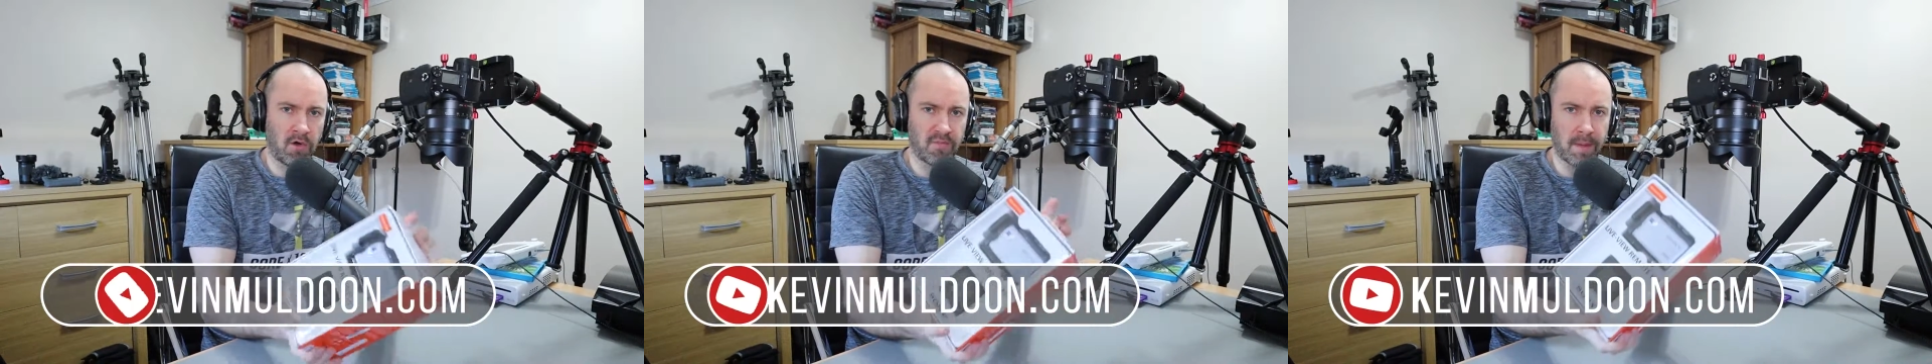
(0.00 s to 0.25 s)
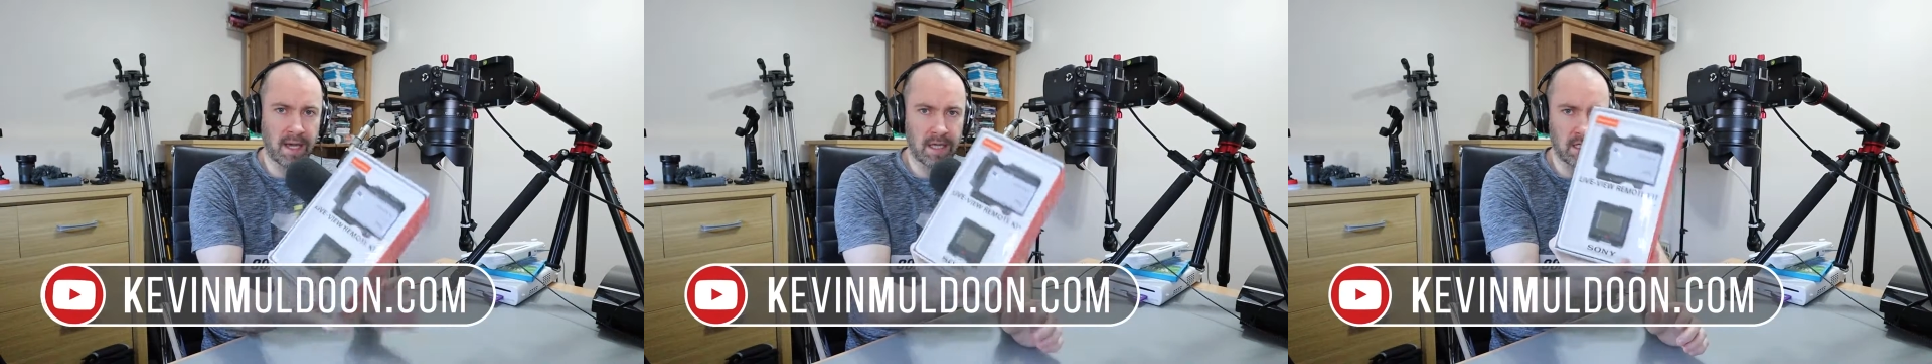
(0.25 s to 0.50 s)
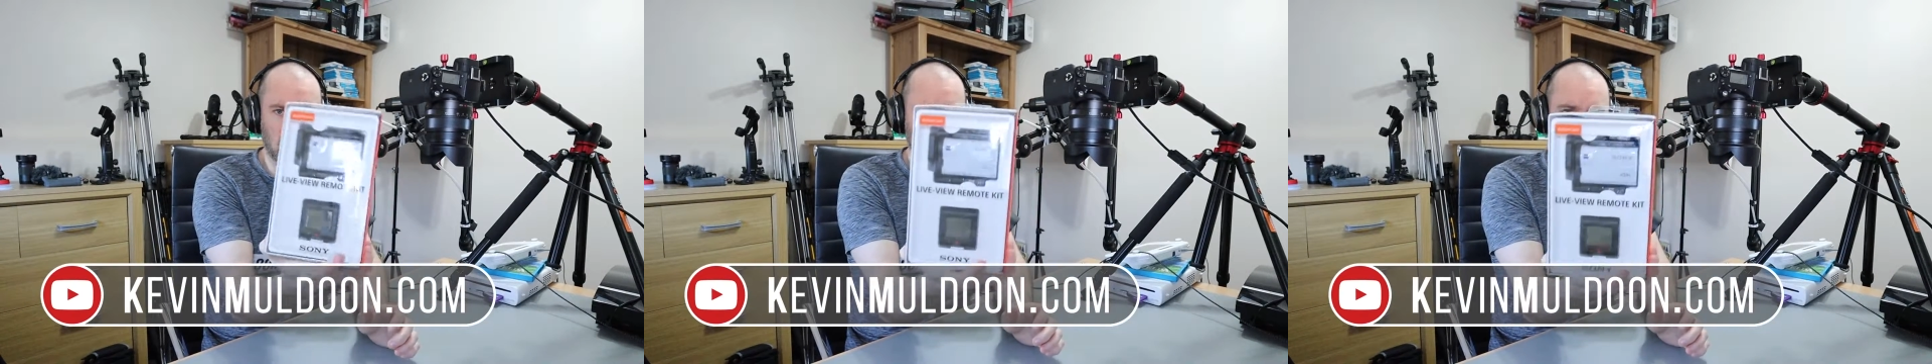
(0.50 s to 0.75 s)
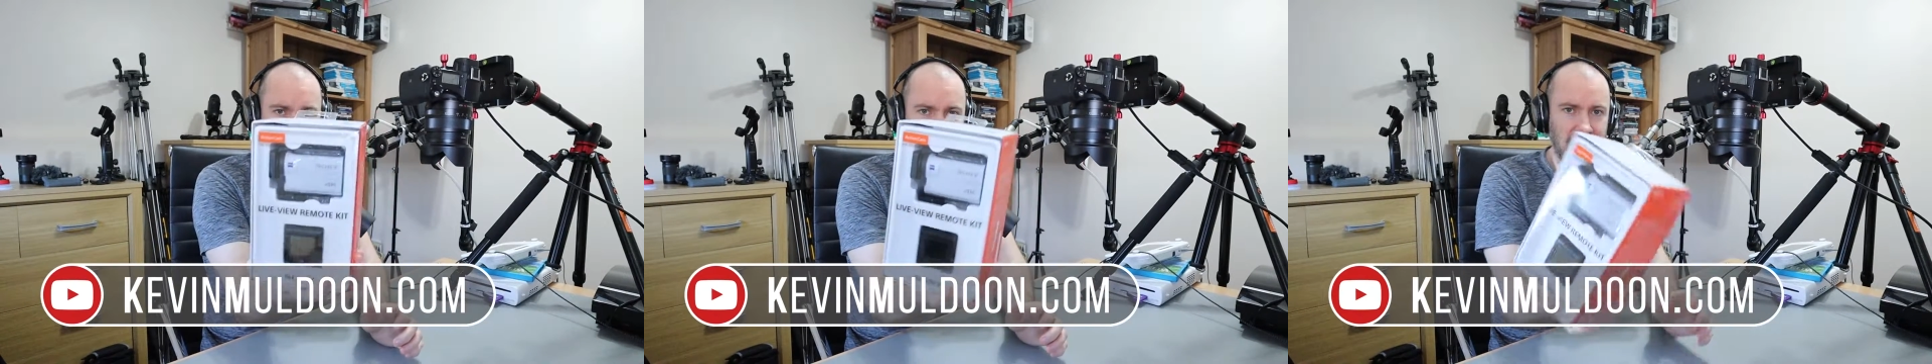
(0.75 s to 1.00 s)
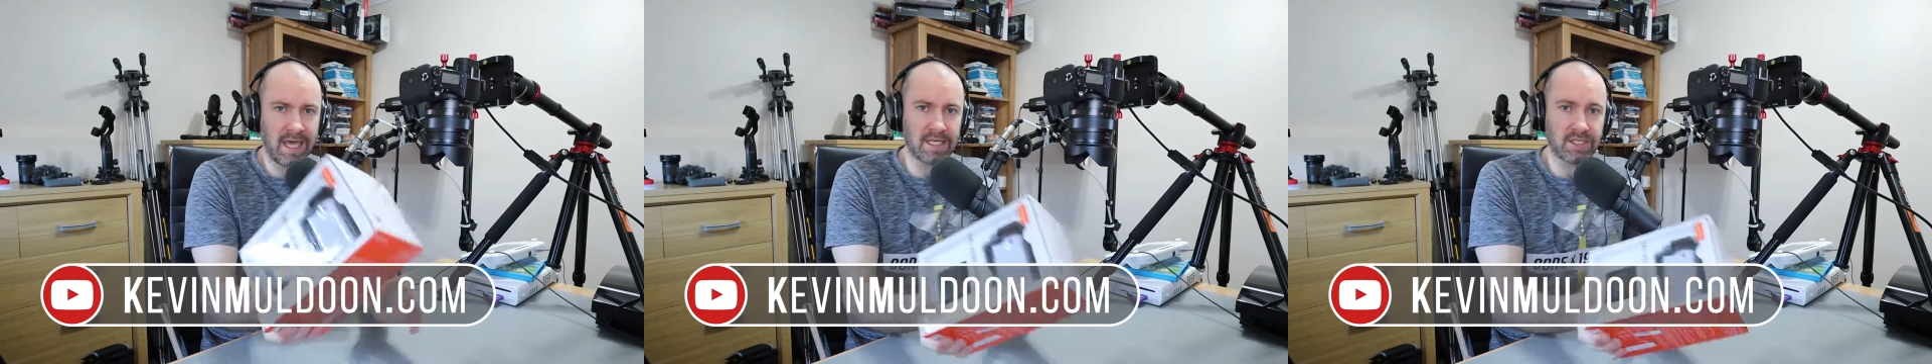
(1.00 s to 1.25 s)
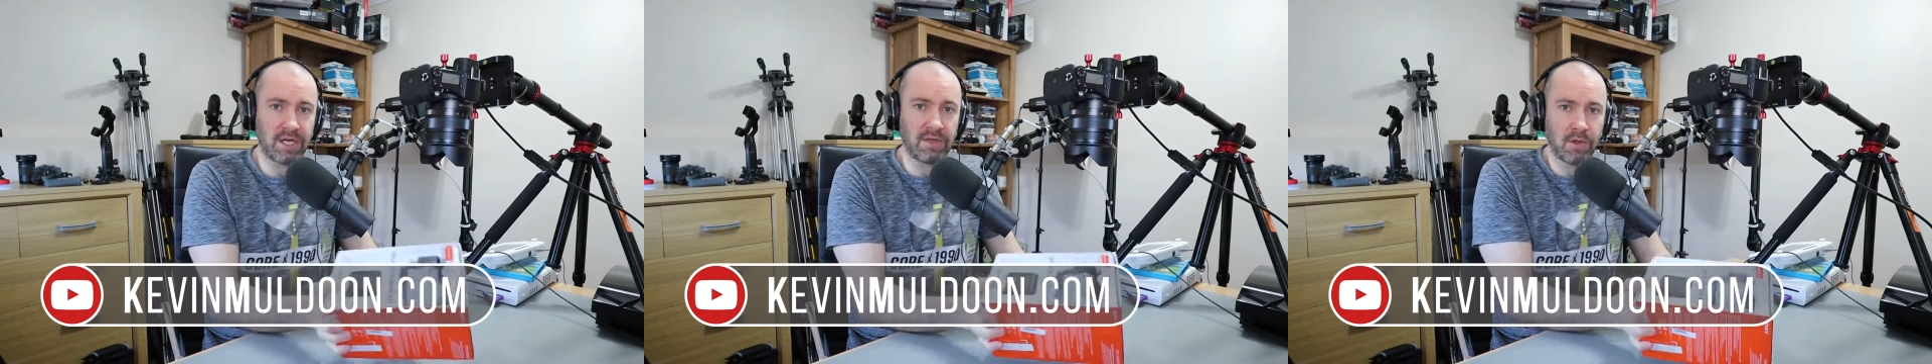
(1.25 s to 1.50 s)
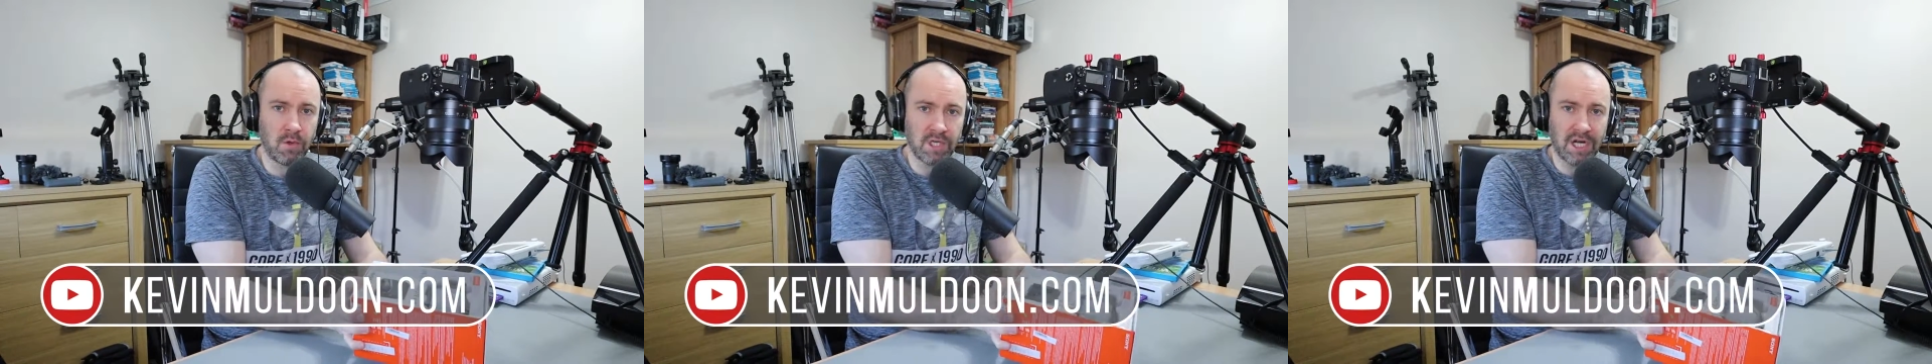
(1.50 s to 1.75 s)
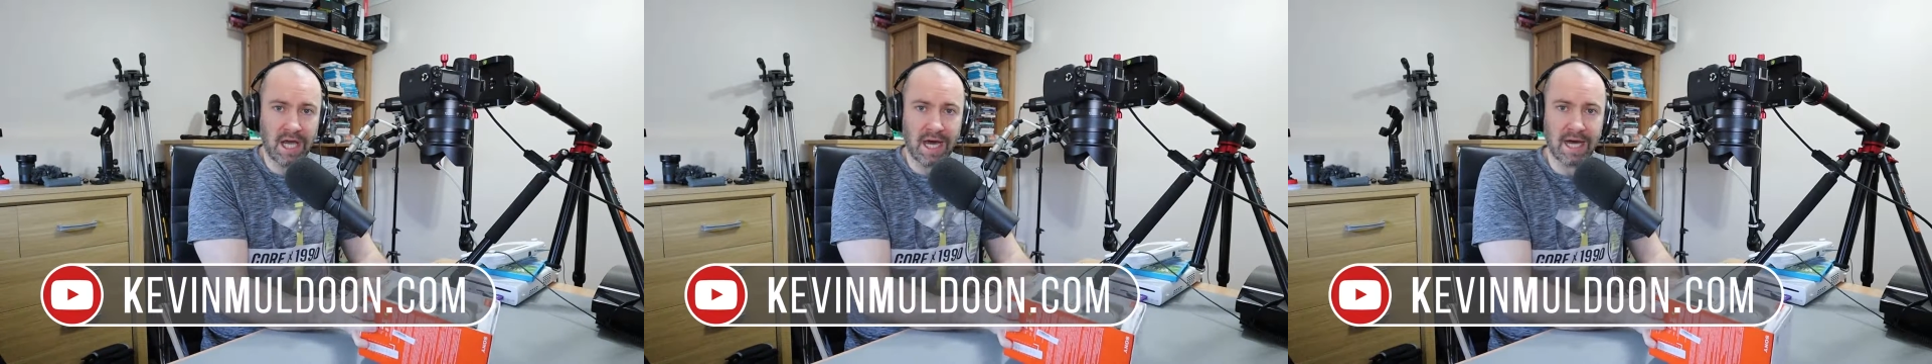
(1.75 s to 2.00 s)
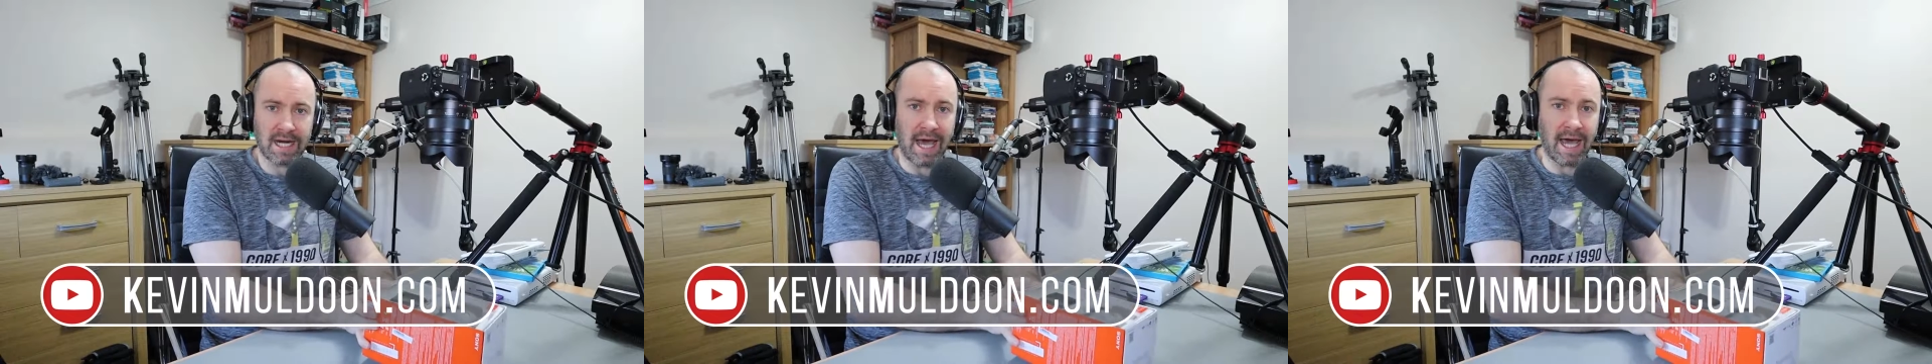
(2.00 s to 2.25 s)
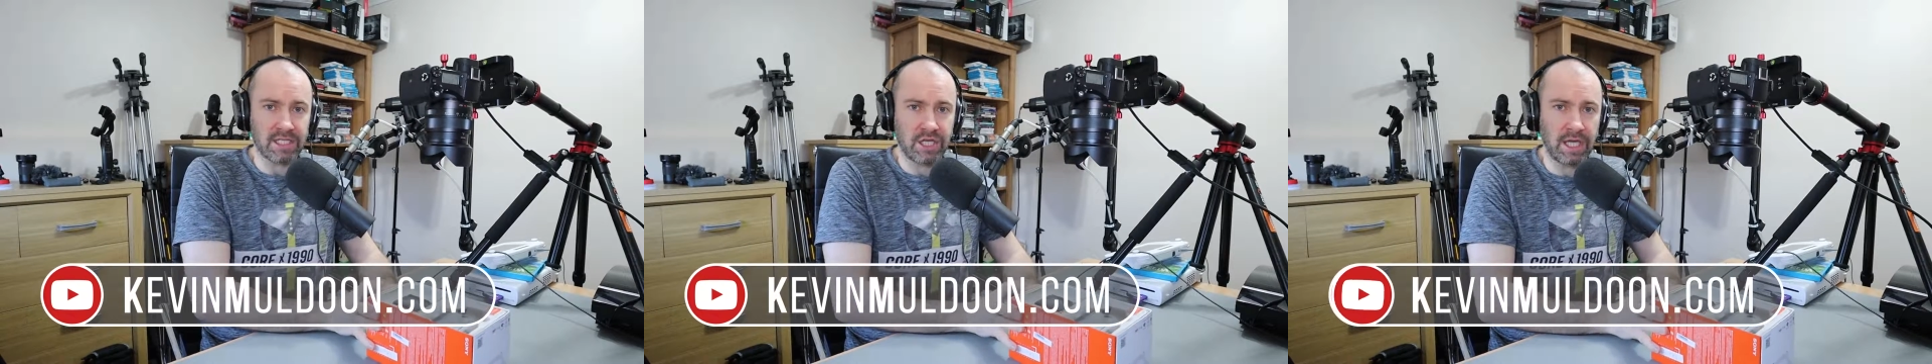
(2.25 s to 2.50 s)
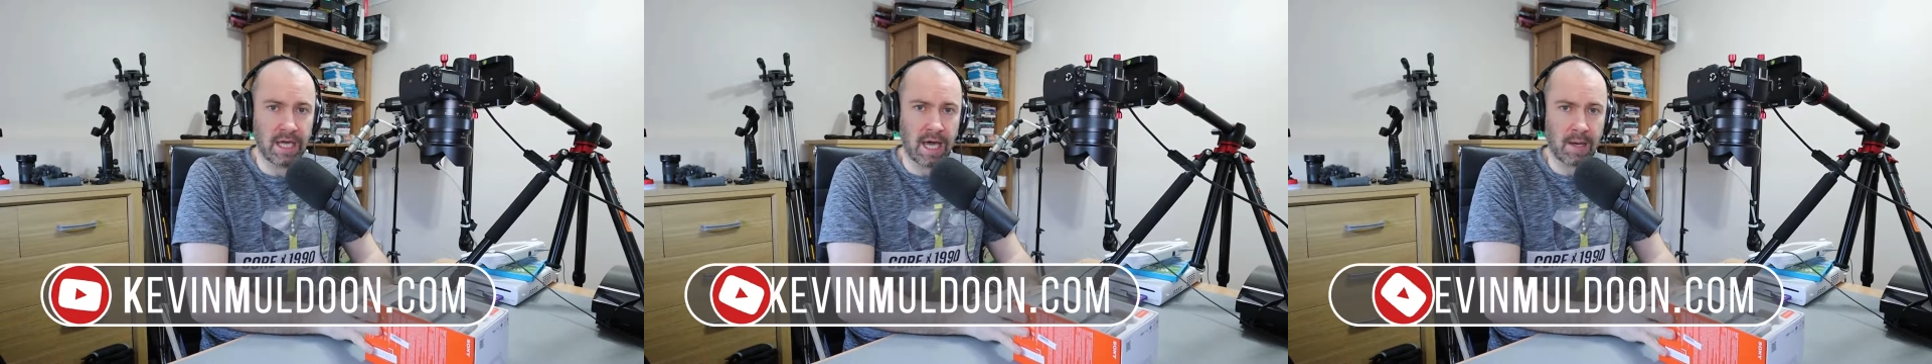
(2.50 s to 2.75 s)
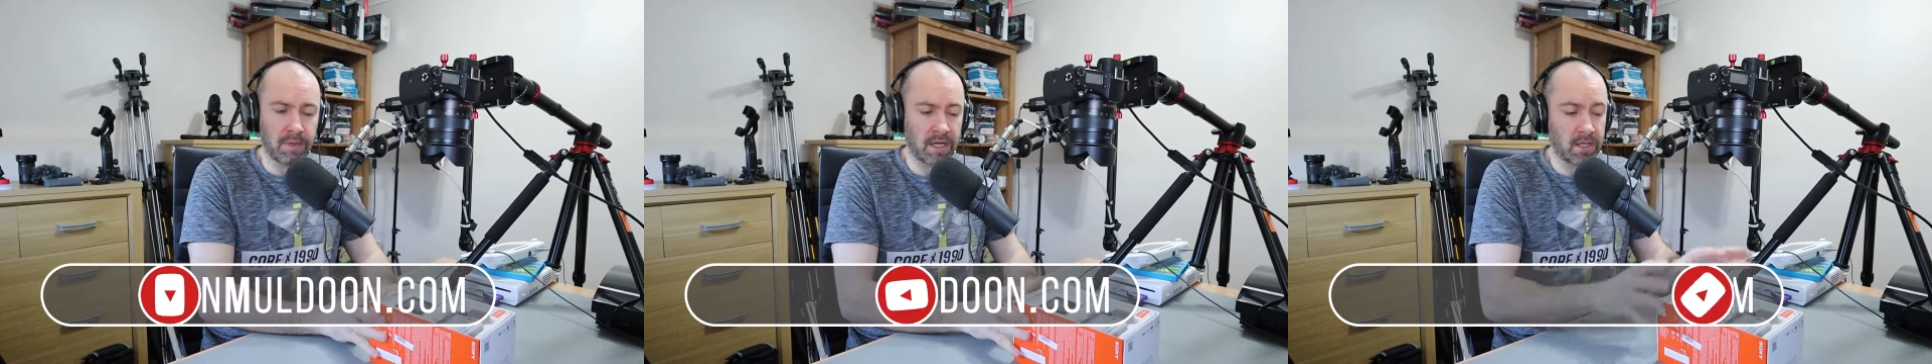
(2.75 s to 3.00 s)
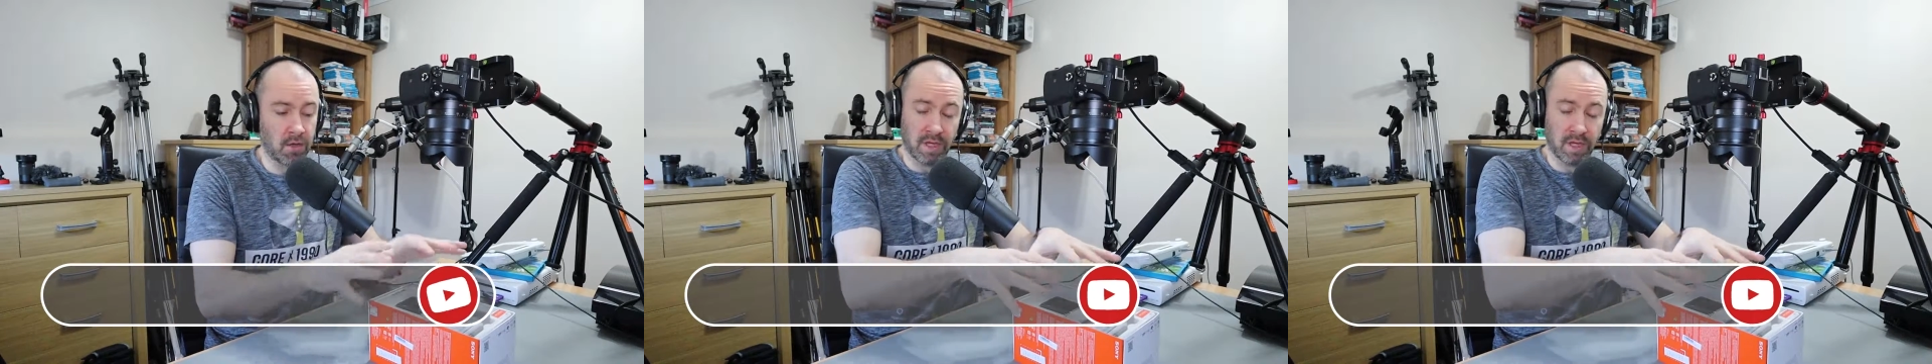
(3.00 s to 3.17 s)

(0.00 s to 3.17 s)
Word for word: of my Sony X three thousand R action camera.